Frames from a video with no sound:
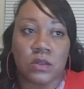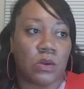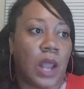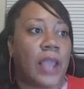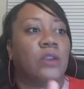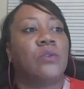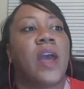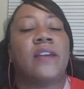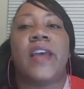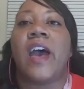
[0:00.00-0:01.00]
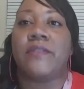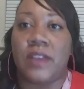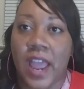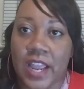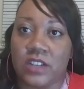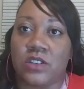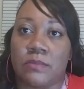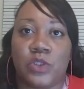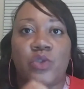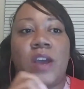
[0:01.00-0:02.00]
So, like, you had to have the age
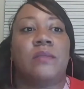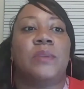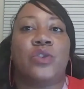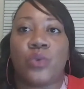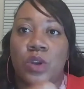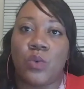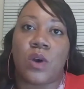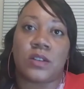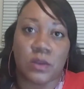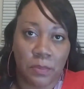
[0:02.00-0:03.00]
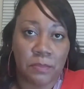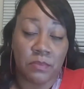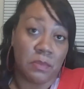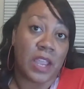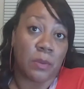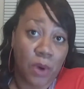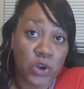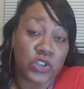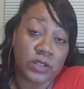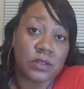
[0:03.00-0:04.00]
limit. You had to be 21 to make a
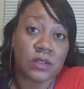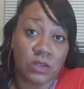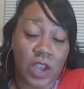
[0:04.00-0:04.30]
purchase.